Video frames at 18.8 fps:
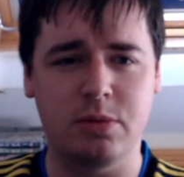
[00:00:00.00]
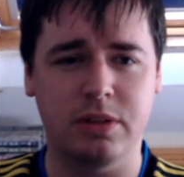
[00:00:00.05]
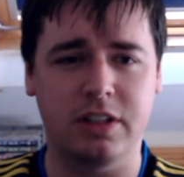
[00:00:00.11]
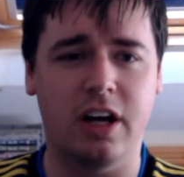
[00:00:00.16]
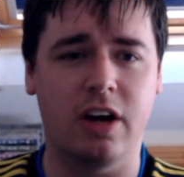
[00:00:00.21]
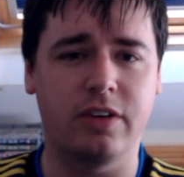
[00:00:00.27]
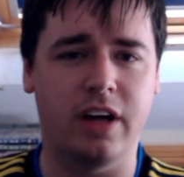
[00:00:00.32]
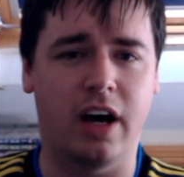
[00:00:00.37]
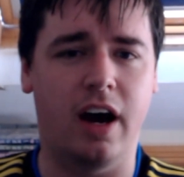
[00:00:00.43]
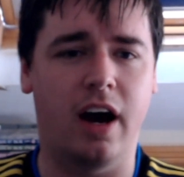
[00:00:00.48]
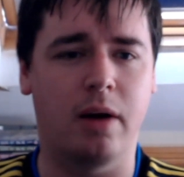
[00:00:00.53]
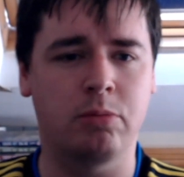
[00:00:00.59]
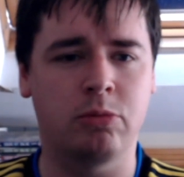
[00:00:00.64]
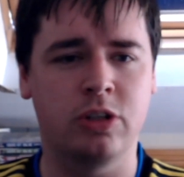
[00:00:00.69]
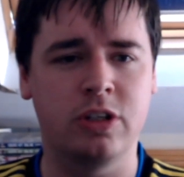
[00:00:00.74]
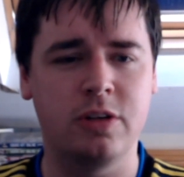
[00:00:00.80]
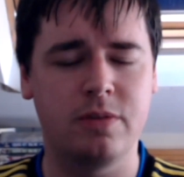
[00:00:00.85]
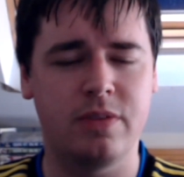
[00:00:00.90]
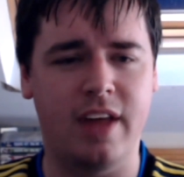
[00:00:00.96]
with
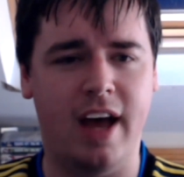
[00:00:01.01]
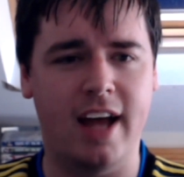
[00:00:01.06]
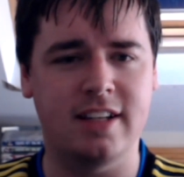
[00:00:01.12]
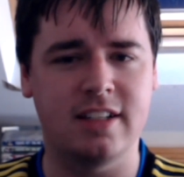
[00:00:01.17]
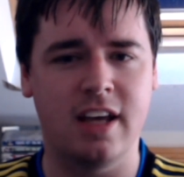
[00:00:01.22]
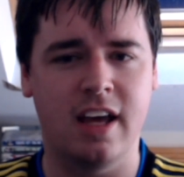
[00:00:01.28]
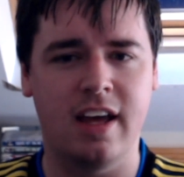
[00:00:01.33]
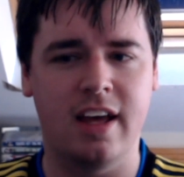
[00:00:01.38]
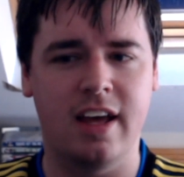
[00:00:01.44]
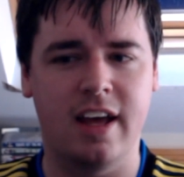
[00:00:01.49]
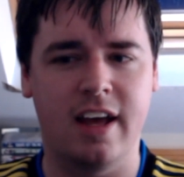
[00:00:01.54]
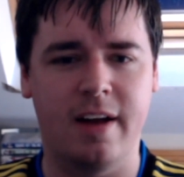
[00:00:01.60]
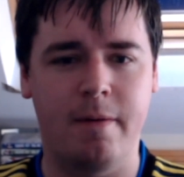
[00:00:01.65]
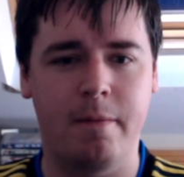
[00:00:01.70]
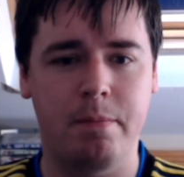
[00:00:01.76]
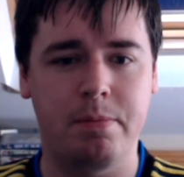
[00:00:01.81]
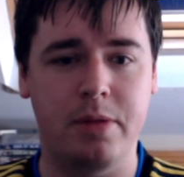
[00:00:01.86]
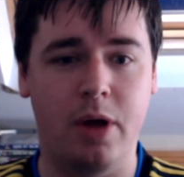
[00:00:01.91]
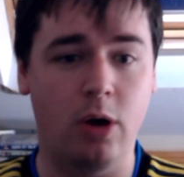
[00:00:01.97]
Konohamaru that,
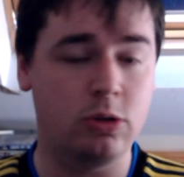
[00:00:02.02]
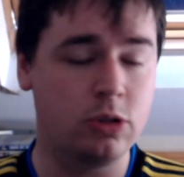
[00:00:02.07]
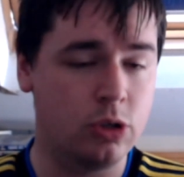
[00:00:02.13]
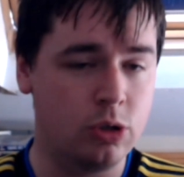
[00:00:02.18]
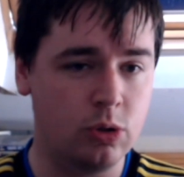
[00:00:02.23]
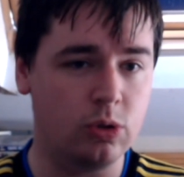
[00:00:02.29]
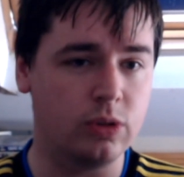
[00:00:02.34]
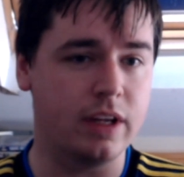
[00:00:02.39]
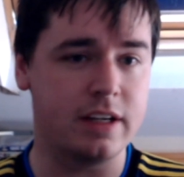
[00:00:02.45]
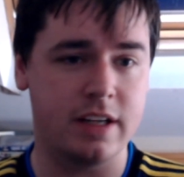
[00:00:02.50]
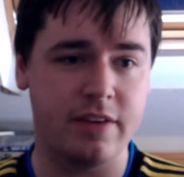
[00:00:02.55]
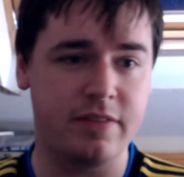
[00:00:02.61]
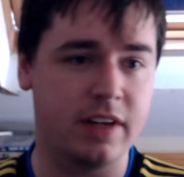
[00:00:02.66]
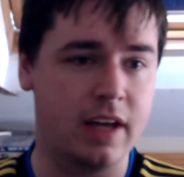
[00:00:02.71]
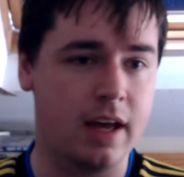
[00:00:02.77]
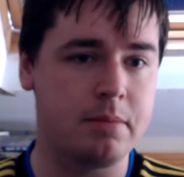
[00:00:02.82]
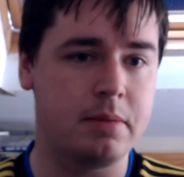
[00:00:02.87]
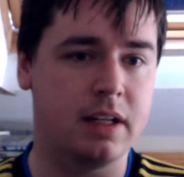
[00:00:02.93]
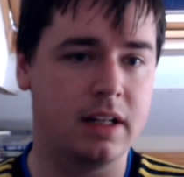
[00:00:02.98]
oh cool, they're
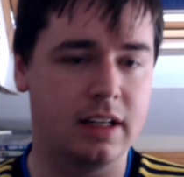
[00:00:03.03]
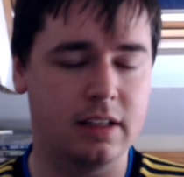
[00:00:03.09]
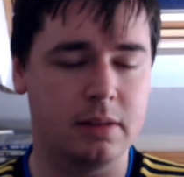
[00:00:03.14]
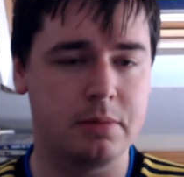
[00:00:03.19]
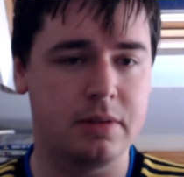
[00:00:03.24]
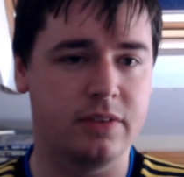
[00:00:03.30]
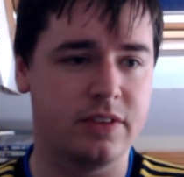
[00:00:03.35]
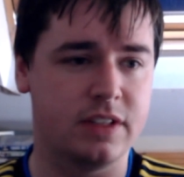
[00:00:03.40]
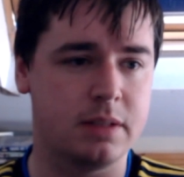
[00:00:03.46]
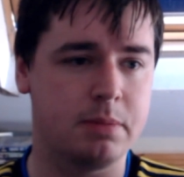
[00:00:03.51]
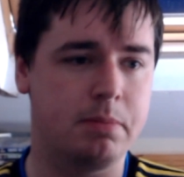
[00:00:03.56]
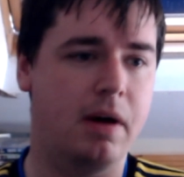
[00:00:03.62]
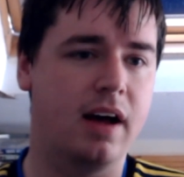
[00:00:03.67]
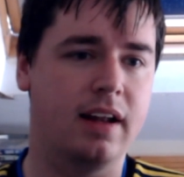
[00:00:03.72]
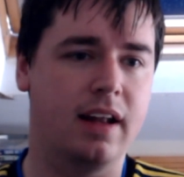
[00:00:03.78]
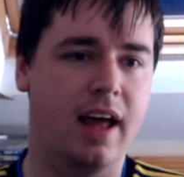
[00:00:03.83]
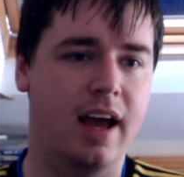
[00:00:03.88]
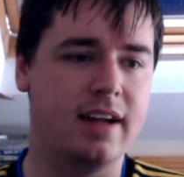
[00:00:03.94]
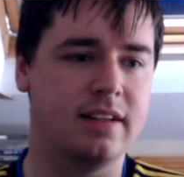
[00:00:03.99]
giving him a little bit of a
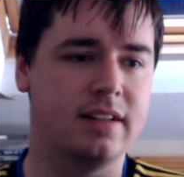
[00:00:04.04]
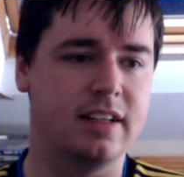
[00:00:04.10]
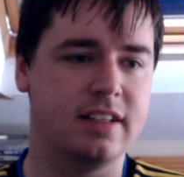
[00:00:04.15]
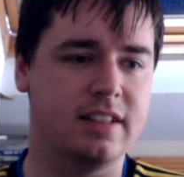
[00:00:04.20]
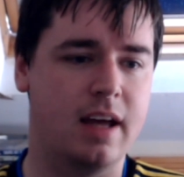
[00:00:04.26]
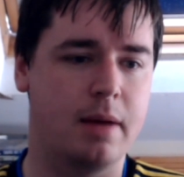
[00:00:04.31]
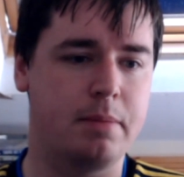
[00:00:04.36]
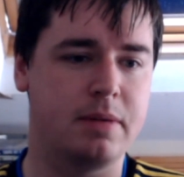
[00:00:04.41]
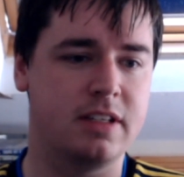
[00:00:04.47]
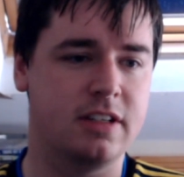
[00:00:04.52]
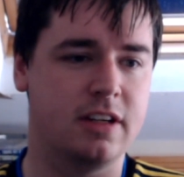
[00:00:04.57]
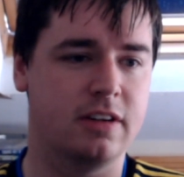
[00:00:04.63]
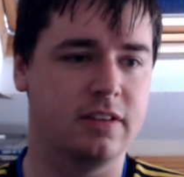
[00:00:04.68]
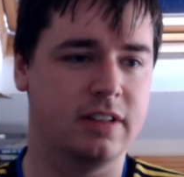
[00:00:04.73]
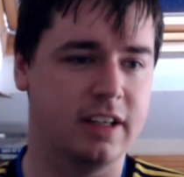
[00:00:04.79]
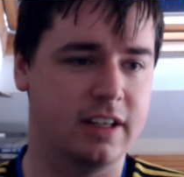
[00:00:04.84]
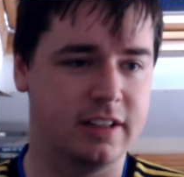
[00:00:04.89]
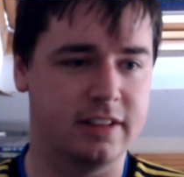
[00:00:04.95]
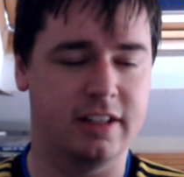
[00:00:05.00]
spotlight in this
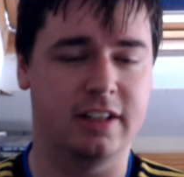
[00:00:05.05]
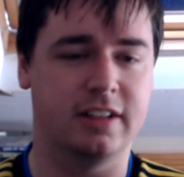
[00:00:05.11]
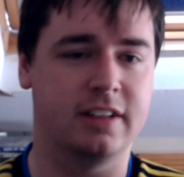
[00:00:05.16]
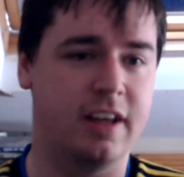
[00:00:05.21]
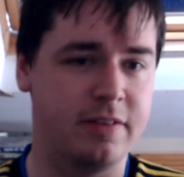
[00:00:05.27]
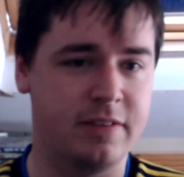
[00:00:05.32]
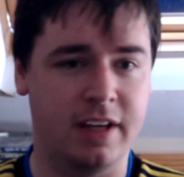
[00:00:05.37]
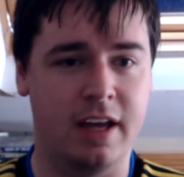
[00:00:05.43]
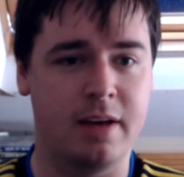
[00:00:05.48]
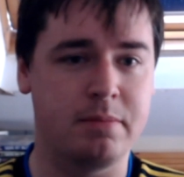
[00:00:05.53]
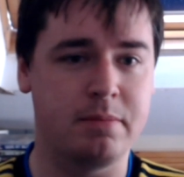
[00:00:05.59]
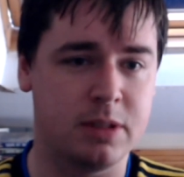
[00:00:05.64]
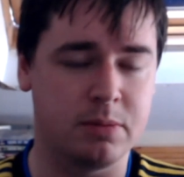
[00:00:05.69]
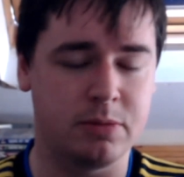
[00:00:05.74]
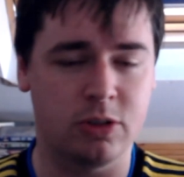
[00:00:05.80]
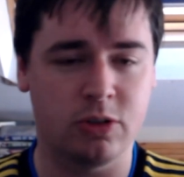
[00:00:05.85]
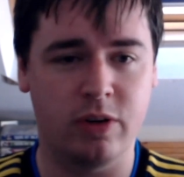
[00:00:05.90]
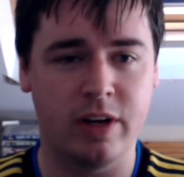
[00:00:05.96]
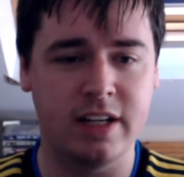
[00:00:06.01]
episode. They're giving him
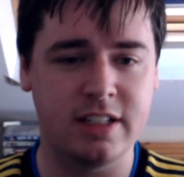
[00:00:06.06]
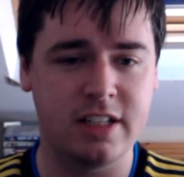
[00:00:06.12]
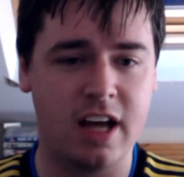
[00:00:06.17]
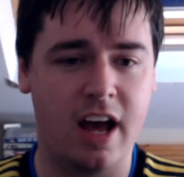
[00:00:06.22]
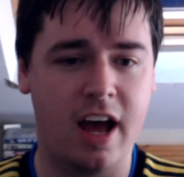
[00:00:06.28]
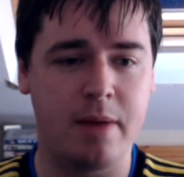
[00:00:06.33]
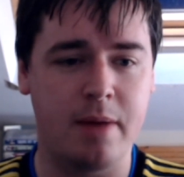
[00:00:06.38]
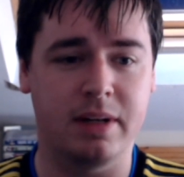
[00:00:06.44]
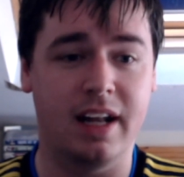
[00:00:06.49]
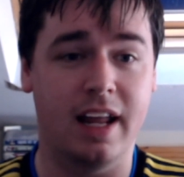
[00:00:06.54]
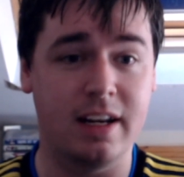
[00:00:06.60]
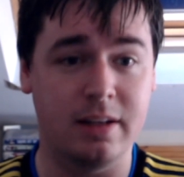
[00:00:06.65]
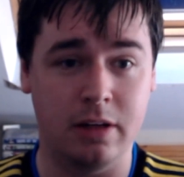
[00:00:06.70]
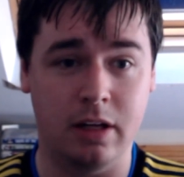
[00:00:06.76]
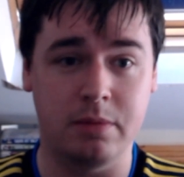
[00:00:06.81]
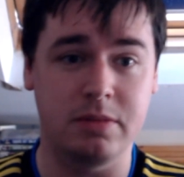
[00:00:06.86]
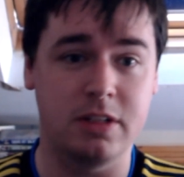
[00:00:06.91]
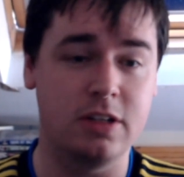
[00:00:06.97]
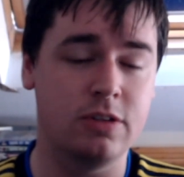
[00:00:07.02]
some screen time and letting
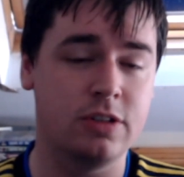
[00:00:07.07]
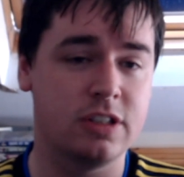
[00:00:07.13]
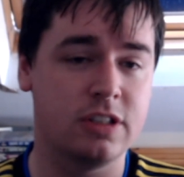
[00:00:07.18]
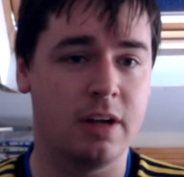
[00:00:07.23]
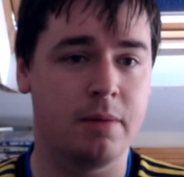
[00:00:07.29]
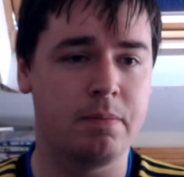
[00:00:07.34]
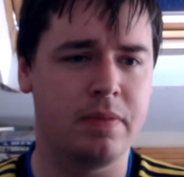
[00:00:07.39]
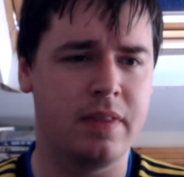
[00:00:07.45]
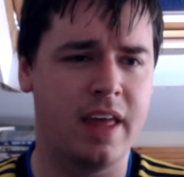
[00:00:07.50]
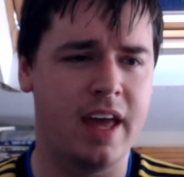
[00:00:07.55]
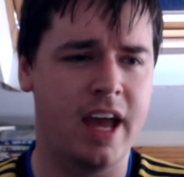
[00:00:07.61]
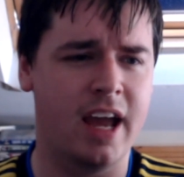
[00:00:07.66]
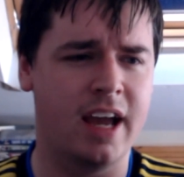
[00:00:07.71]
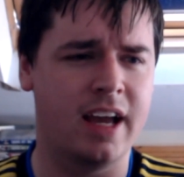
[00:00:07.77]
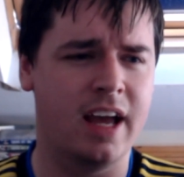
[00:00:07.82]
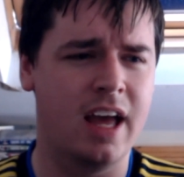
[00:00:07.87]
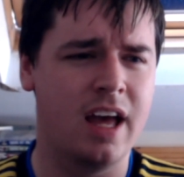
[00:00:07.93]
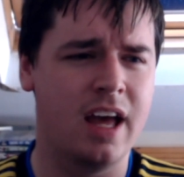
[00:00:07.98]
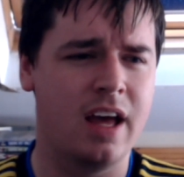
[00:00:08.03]
him do something.